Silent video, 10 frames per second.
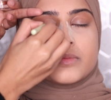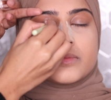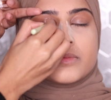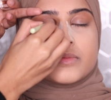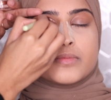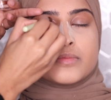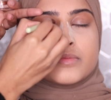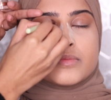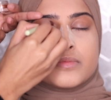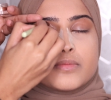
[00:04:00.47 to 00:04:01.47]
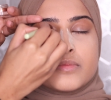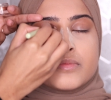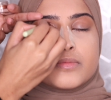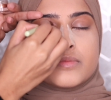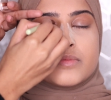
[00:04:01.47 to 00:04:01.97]
getting some product
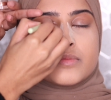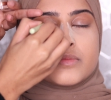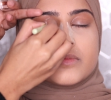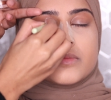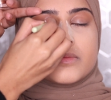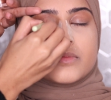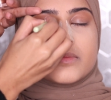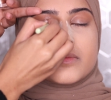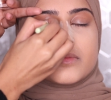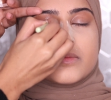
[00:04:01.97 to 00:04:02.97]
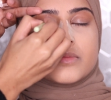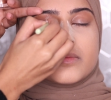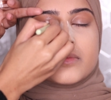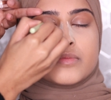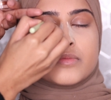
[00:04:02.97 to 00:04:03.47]
onto the brush and then
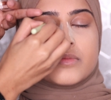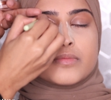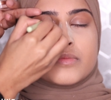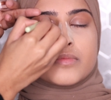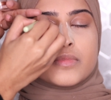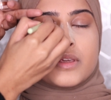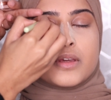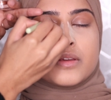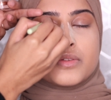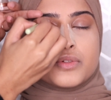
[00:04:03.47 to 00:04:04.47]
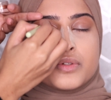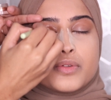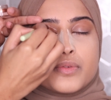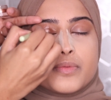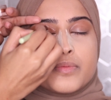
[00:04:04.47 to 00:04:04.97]
patting it onto the eye.
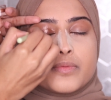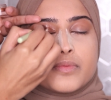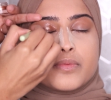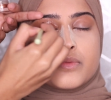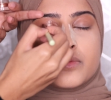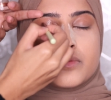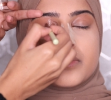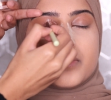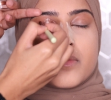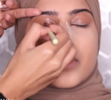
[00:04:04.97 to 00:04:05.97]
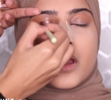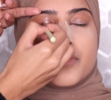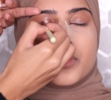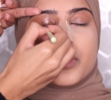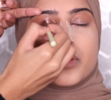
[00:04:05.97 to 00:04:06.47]
And I do kind of take my
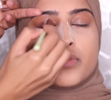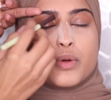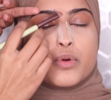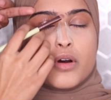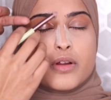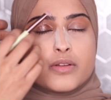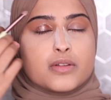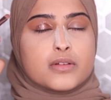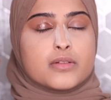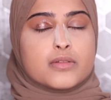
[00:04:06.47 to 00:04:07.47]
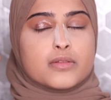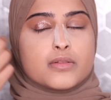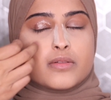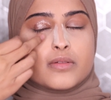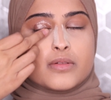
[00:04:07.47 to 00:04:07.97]
time here and kind of carve out a
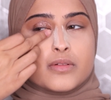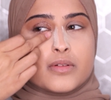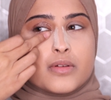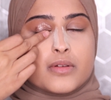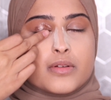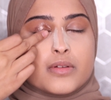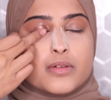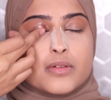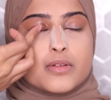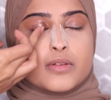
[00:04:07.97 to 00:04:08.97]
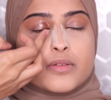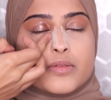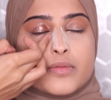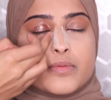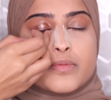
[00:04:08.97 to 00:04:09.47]
shape and
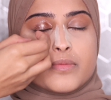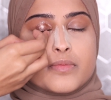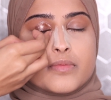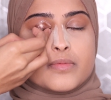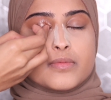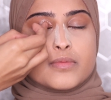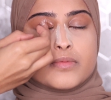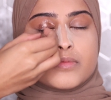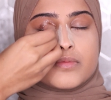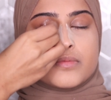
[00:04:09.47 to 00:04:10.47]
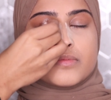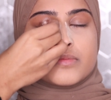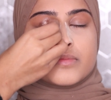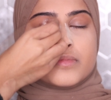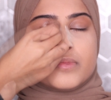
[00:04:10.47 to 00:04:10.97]
kind of keep going in
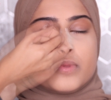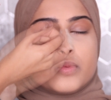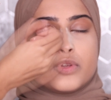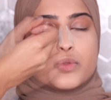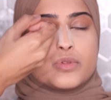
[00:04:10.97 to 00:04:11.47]
and out and